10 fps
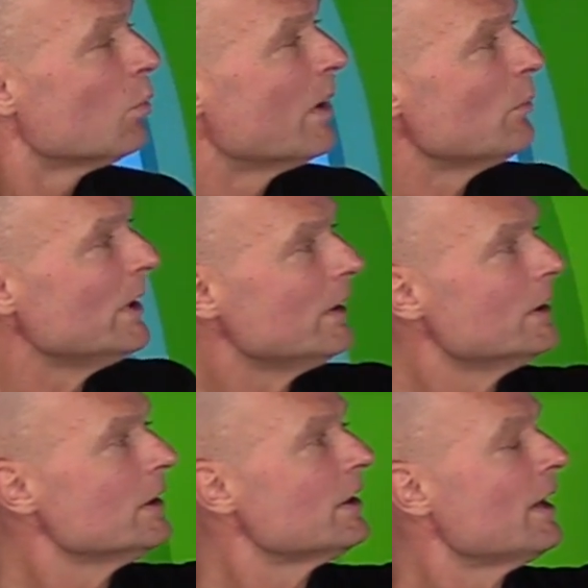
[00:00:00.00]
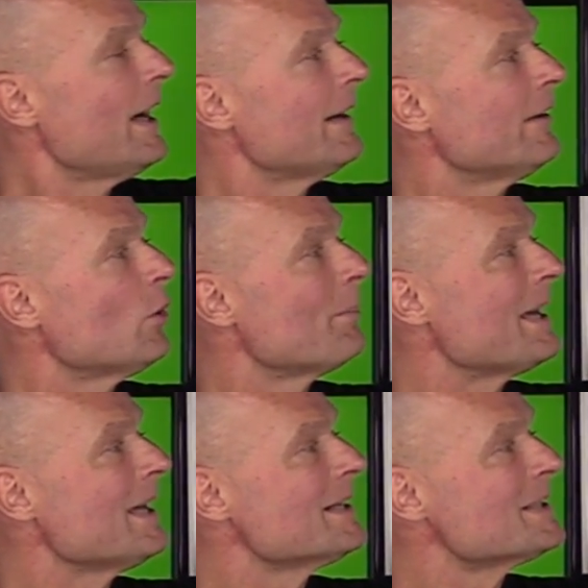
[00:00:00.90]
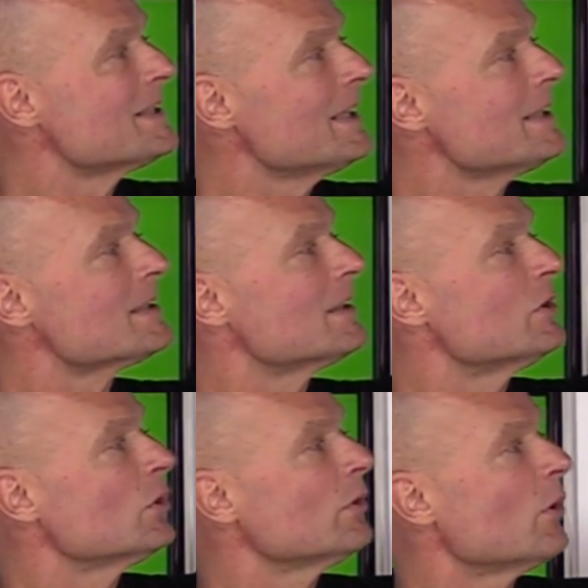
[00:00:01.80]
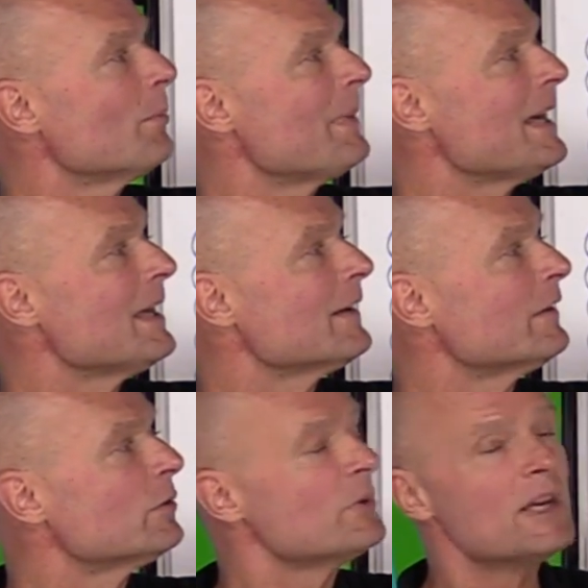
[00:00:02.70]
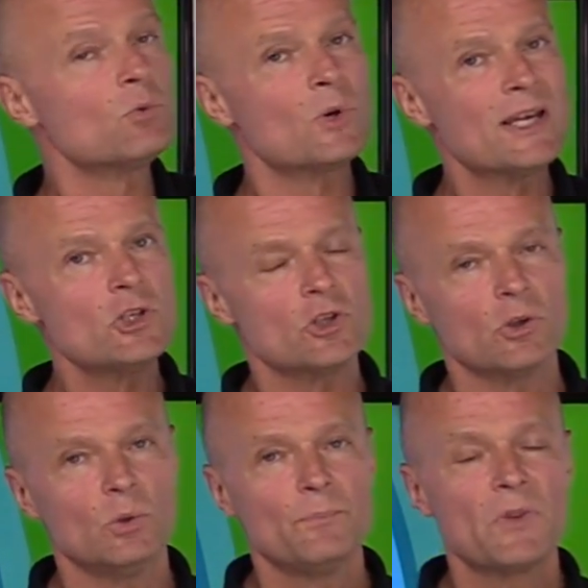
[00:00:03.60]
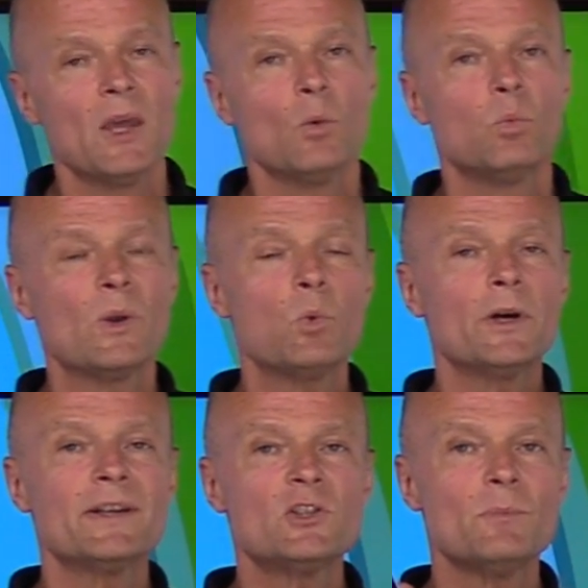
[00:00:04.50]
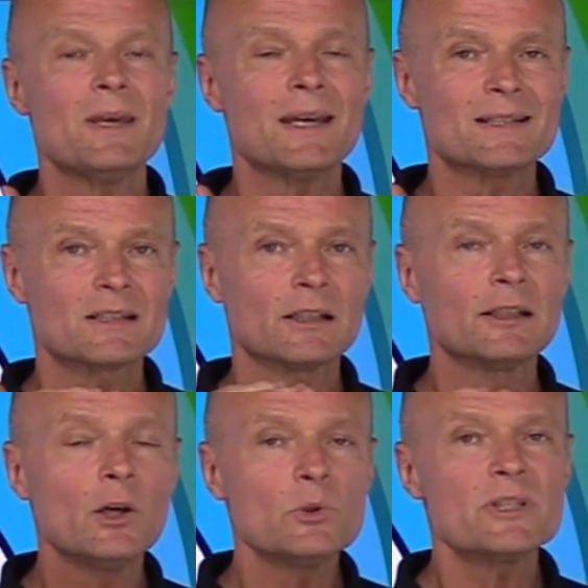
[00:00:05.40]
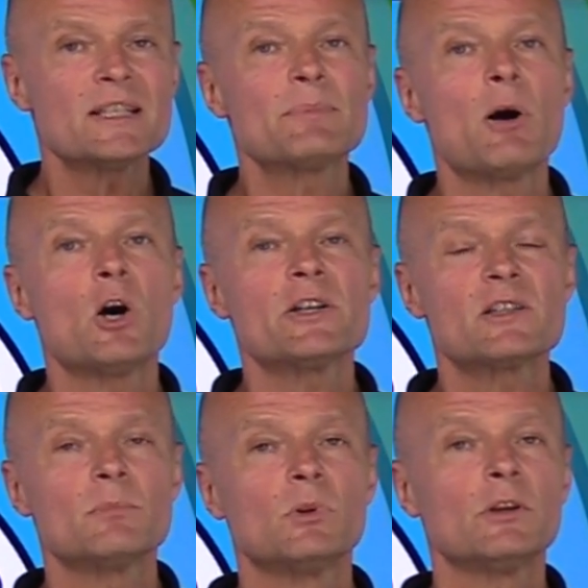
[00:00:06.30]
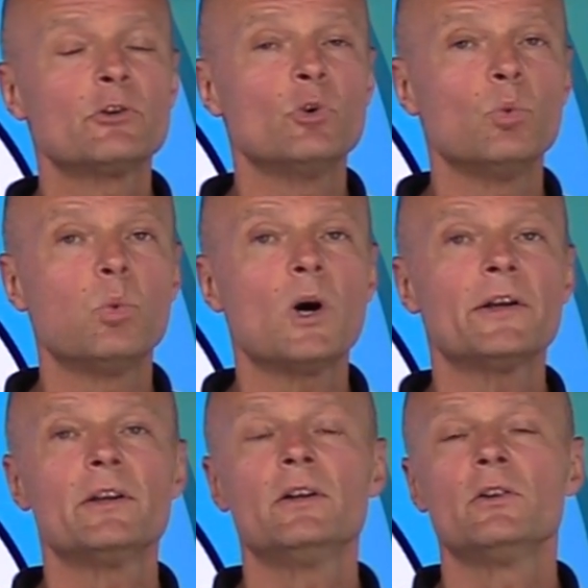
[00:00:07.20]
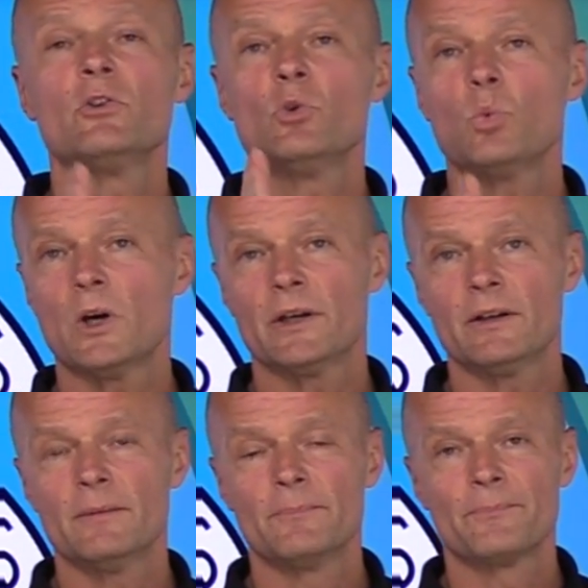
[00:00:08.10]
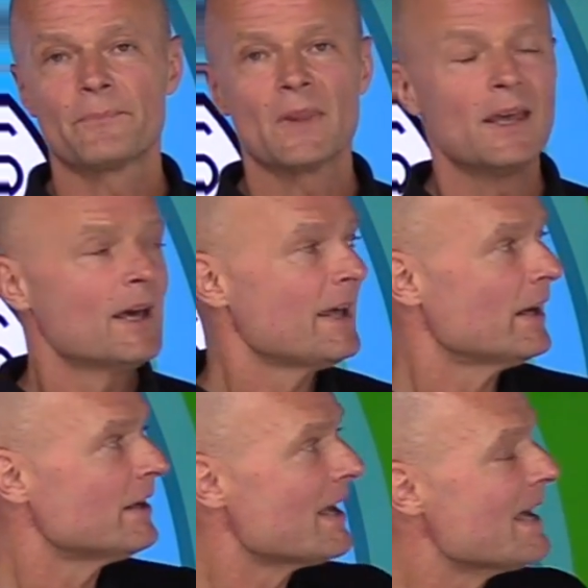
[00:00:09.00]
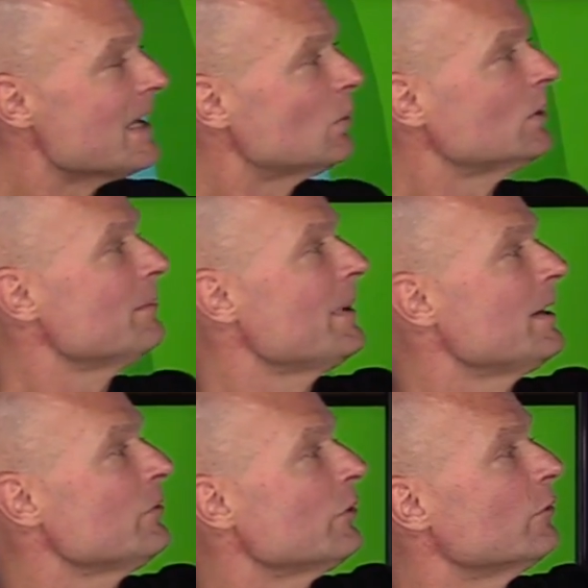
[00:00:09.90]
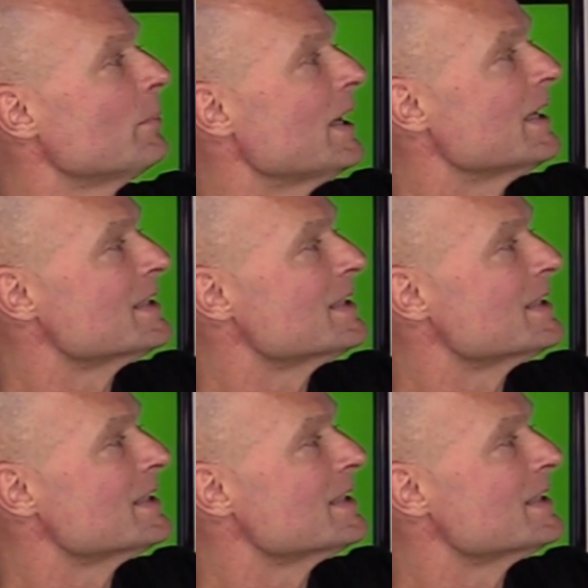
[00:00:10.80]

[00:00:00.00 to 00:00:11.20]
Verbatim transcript: When we look at an omega-6 to an omega-3 ratio, we want it to be as close as possible to 1 to 1 an equal amount of omega